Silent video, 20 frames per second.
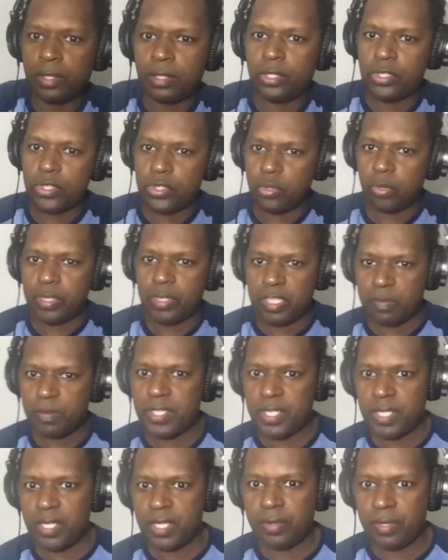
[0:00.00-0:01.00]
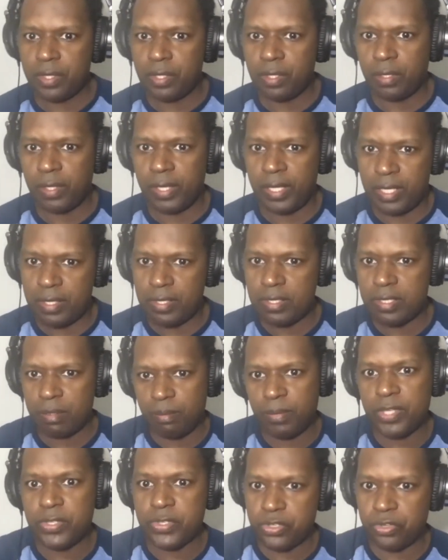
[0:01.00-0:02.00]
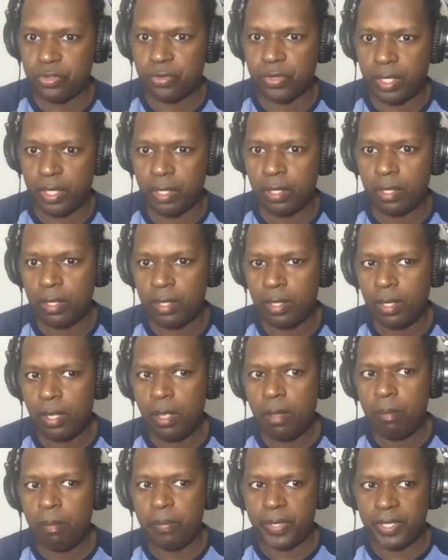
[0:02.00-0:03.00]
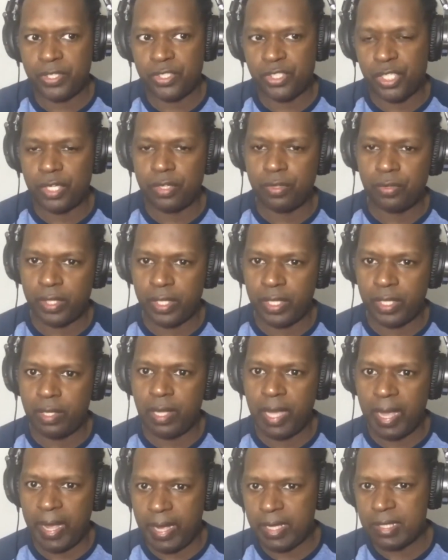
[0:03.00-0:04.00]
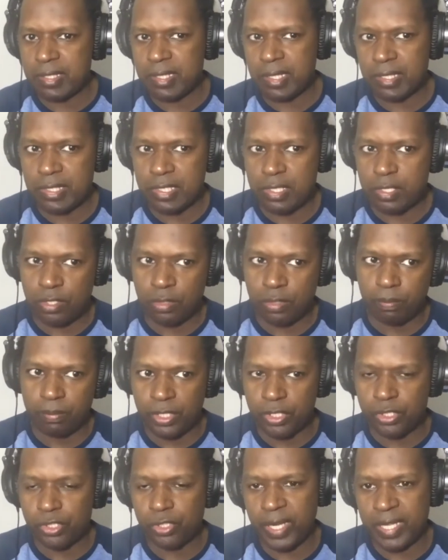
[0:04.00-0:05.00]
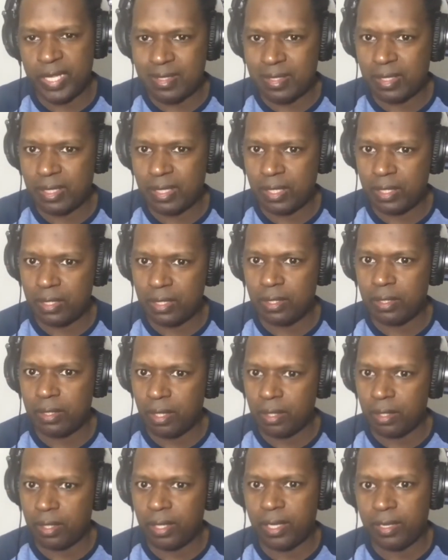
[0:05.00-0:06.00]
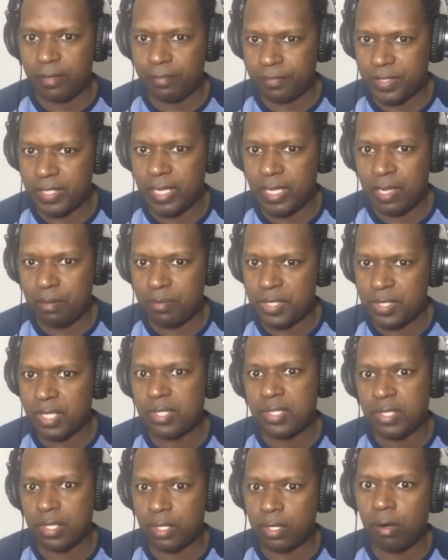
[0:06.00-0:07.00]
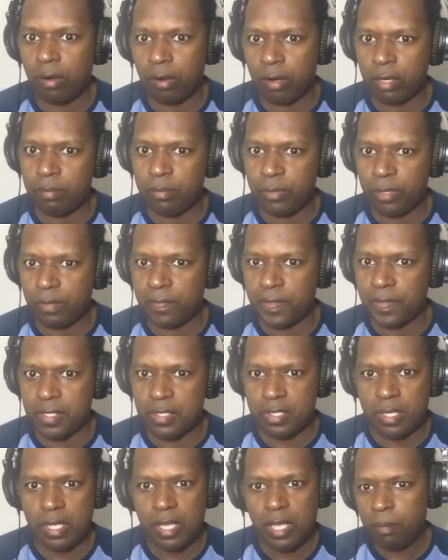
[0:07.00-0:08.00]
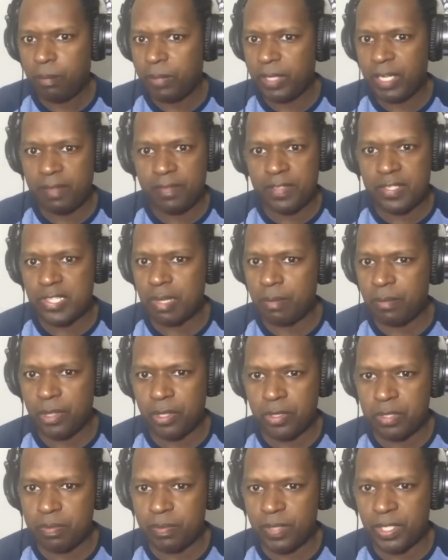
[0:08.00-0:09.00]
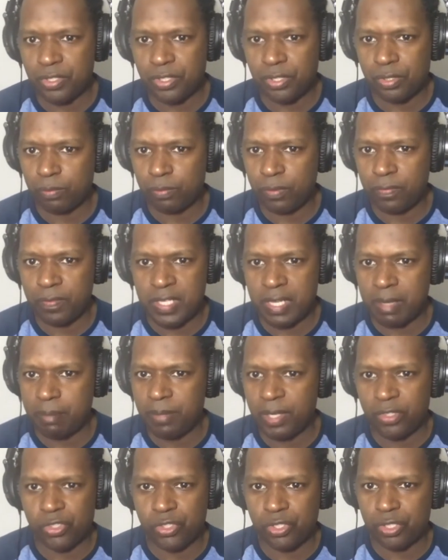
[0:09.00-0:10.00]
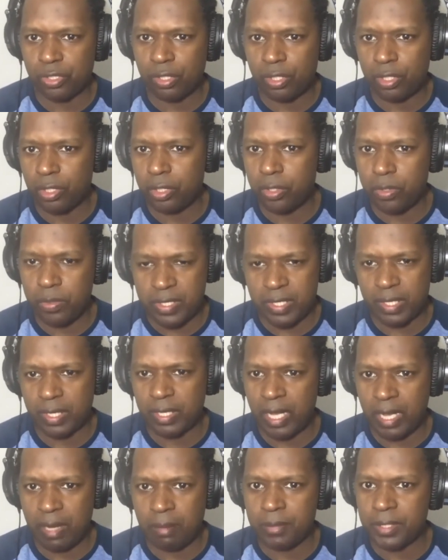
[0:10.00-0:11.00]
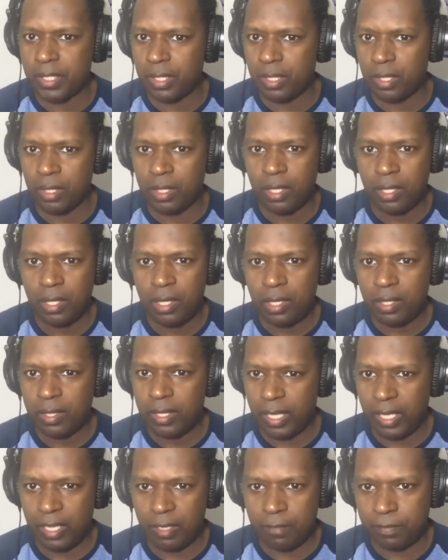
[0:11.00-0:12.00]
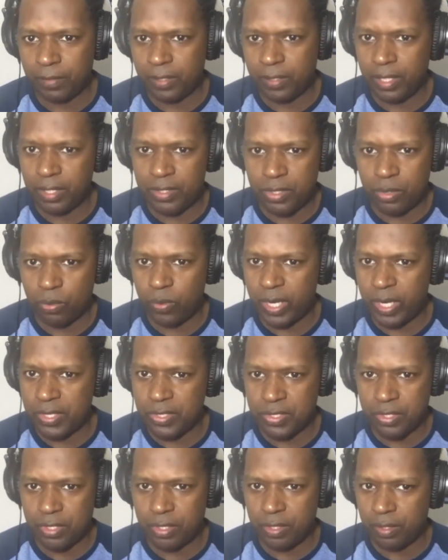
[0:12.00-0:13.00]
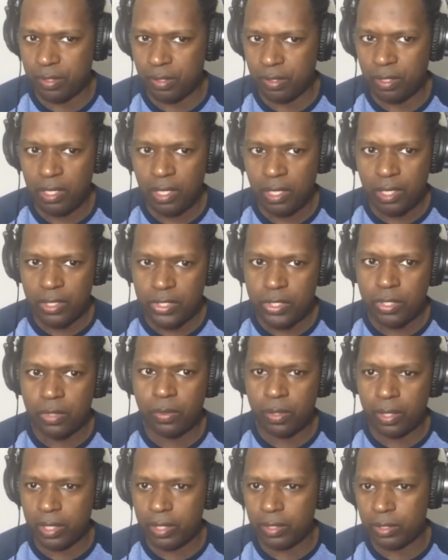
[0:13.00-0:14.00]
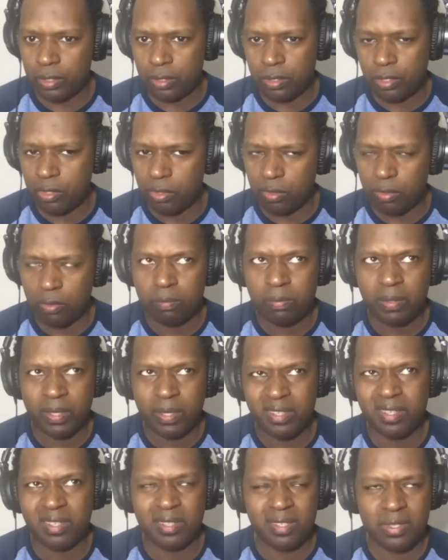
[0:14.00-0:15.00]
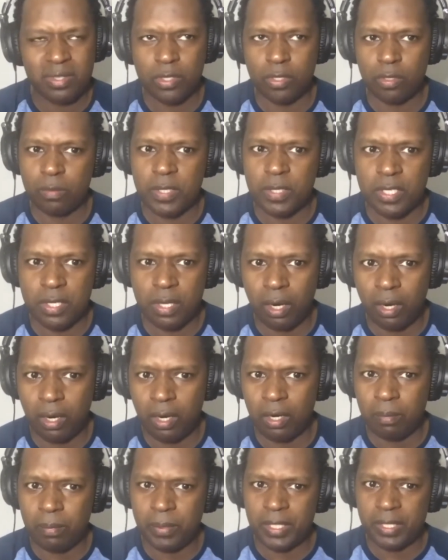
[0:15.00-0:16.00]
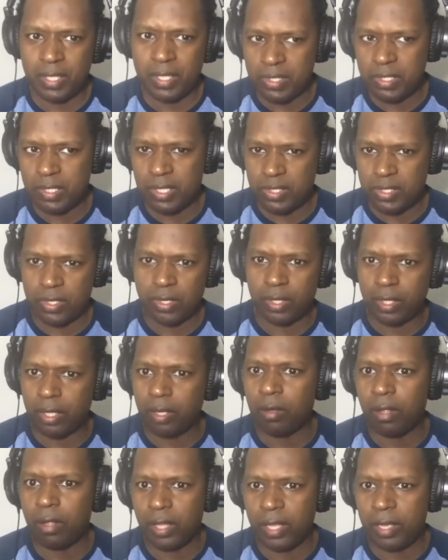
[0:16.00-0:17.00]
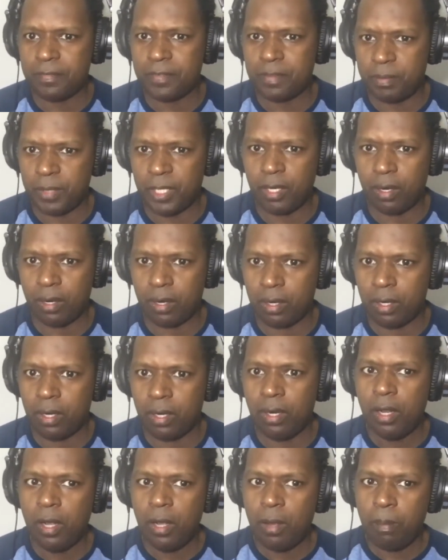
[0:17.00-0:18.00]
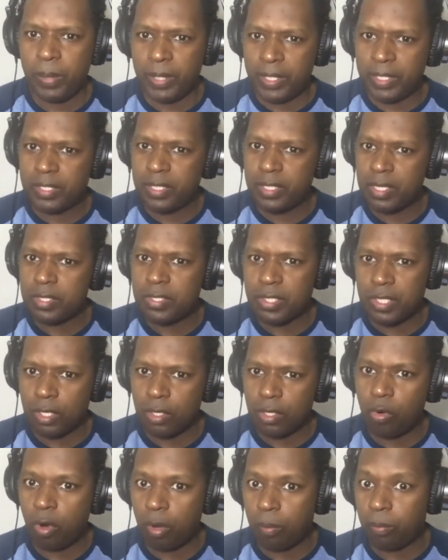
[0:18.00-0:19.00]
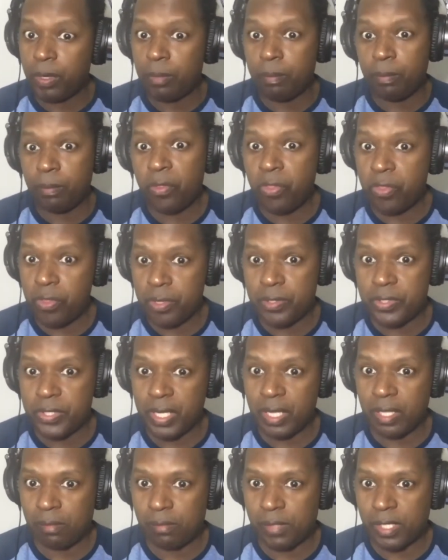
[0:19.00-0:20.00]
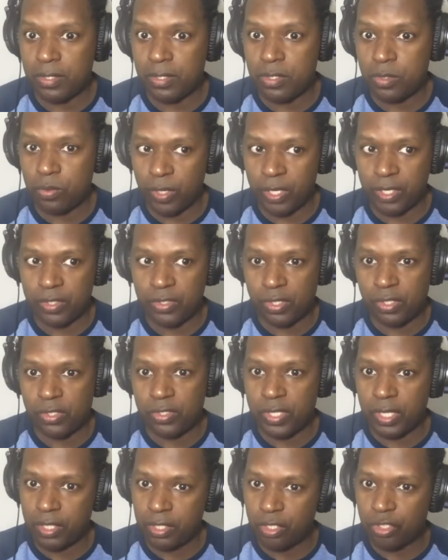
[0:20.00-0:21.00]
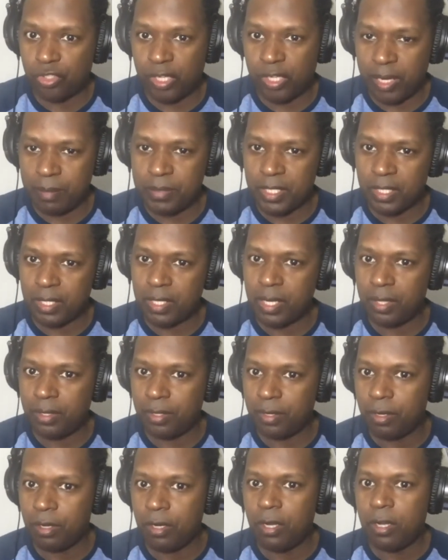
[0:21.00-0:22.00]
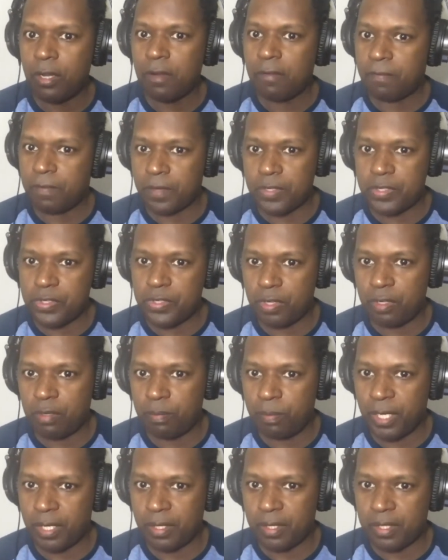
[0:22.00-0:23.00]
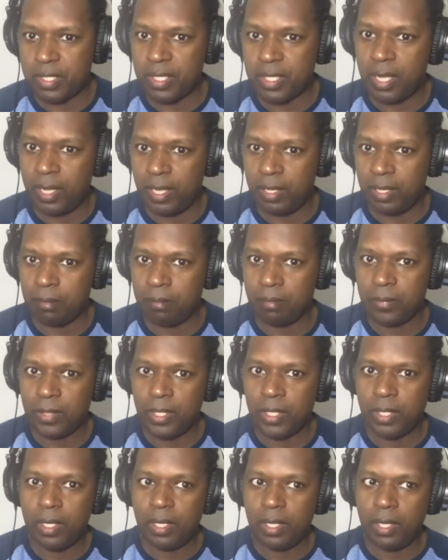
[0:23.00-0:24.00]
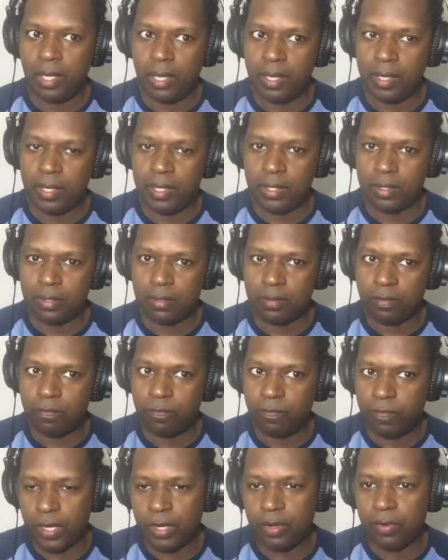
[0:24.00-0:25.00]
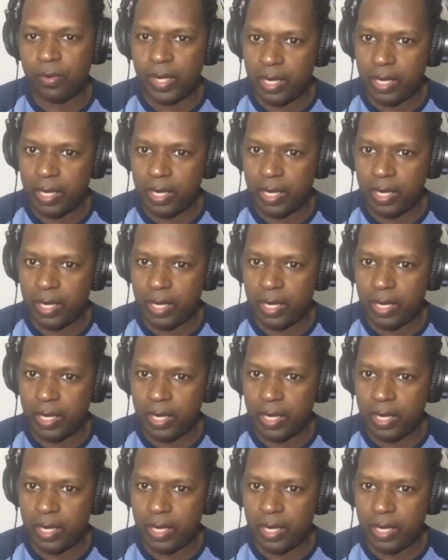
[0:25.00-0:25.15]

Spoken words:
the source material is a mystery, but generally, as it's been translated, a lot of times it's in horror movies. But even some of those movies I mentioned, Clue is a comedy, The Hateful Eight's a Western, so, and Cube, yeah, I guess Cube is a horror, but it doesn't necessarily all have to be horror. But it does incorporate both those elements, where it's just like you're trapped together for a certain period of time, and figuring